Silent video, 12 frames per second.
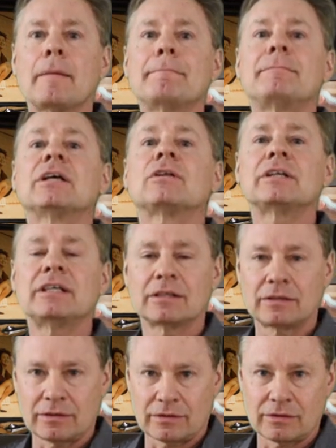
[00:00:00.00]

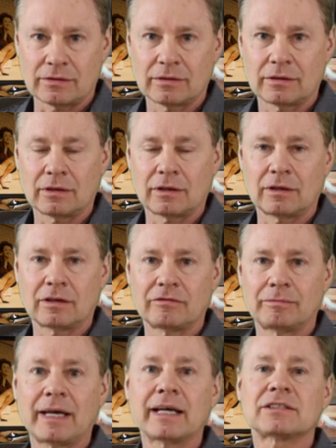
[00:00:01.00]
billions
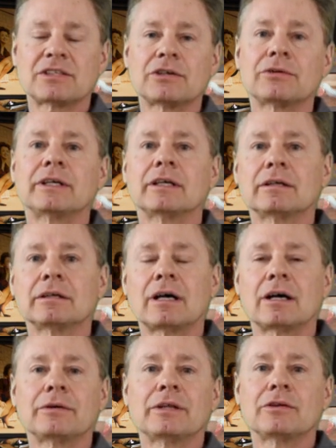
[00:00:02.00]
of bacteria
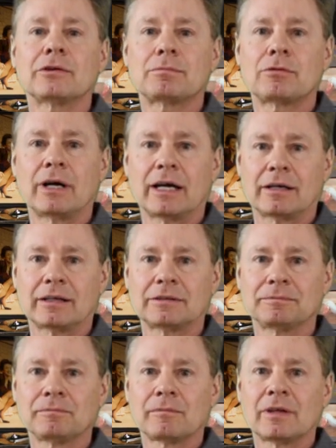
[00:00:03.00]
are in their product.
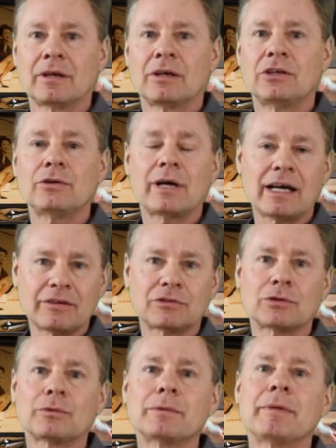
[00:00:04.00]
You have
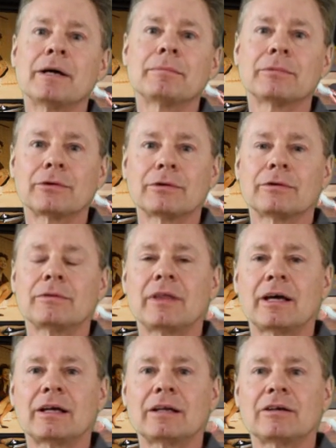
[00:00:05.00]
to remember
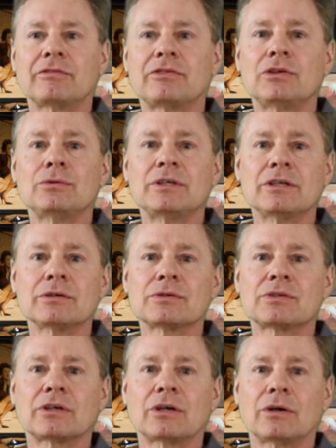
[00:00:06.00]
that a few
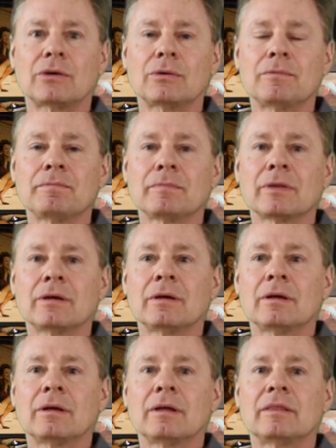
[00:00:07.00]
years ago,
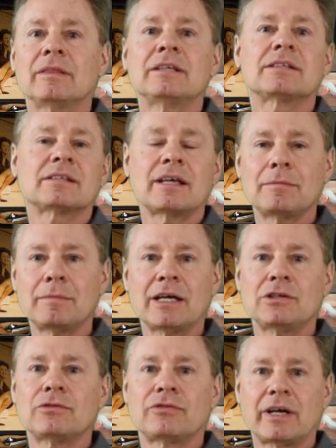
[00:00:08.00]
these same
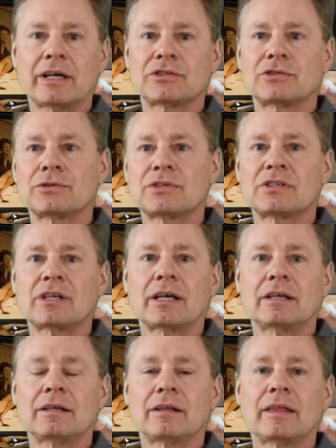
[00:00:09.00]
manufacturers
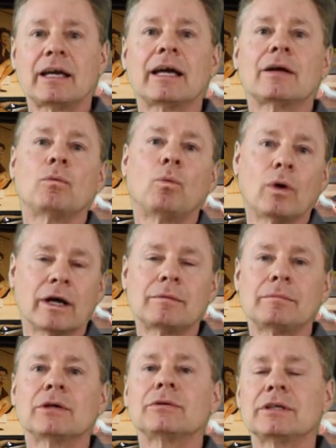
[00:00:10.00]
said they had
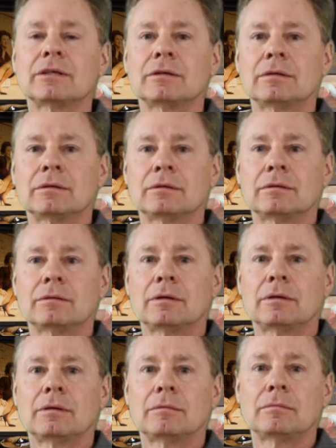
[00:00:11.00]
1 million
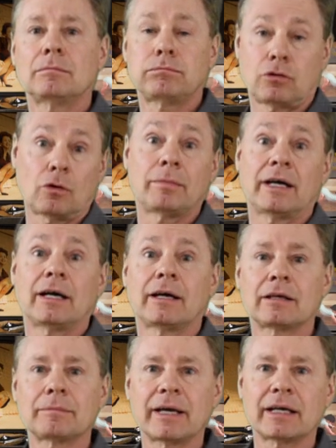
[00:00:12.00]

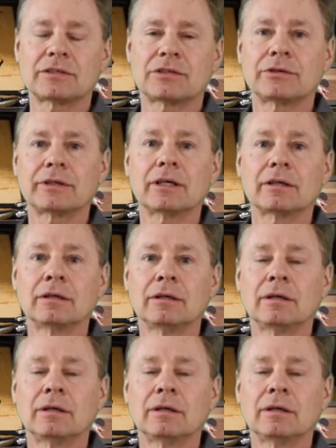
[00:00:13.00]
probiotic bacteria.